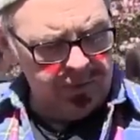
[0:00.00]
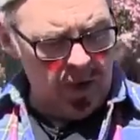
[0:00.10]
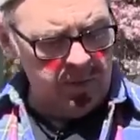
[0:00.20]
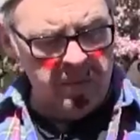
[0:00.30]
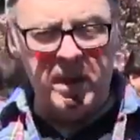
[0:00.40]

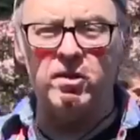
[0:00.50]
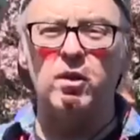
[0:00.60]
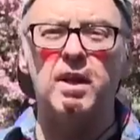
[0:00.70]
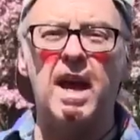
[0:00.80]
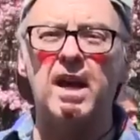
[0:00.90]
from the
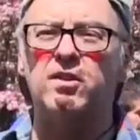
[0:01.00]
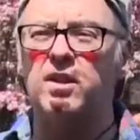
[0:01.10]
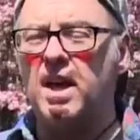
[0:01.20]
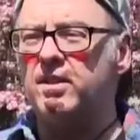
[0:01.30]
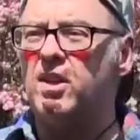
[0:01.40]
missile that has a
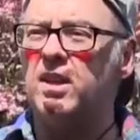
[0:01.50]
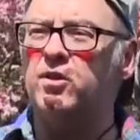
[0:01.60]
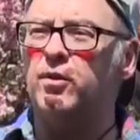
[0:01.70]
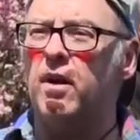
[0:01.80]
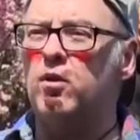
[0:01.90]
death
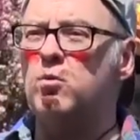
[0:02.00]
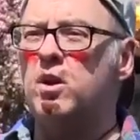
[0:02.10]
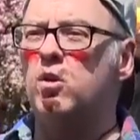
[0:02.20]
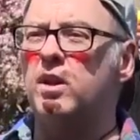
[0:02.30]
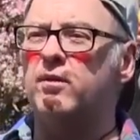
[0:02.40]
sentence for
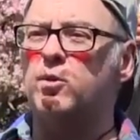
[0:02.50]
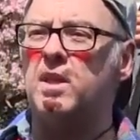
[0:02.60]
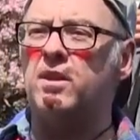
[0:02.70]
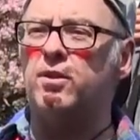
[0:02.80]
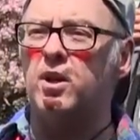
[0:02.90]
everyone who lives
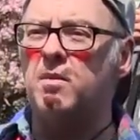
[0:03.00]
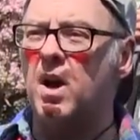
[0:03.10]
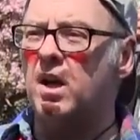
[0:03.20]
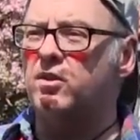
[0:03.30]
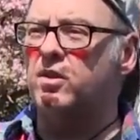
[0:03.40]
within 30
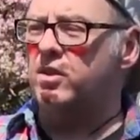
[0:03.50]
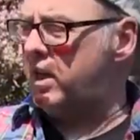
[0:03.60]
miles of the